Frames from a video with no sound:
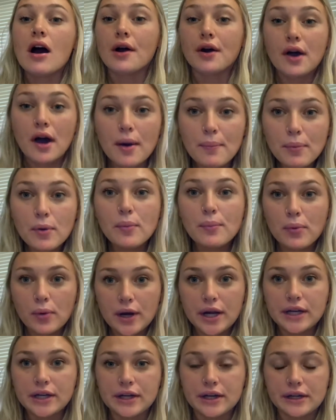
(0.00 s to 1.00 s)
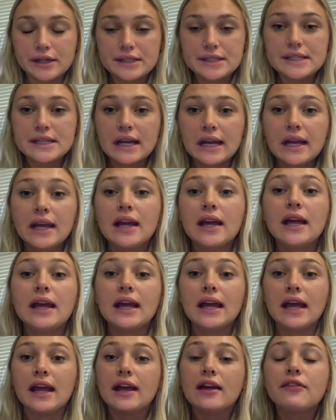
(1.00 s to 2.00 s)
couple pointers.
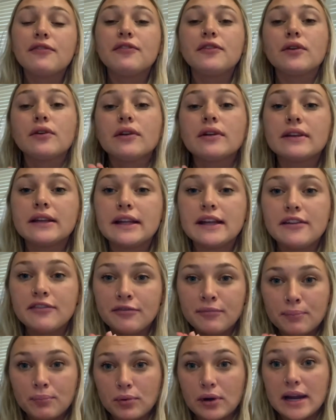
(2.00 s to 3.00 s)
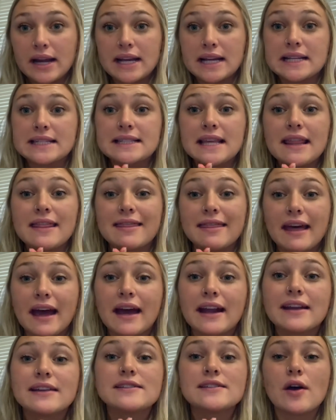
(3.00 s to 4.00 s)
If your leaf breaks,
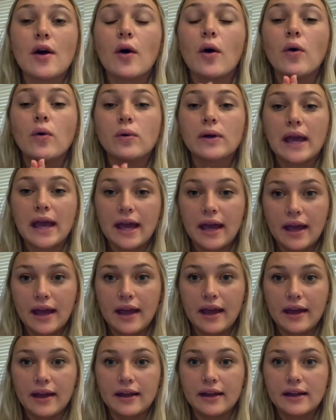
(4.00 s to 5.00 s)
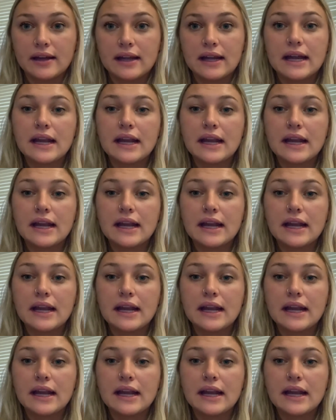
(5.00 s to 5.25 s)
that is okay.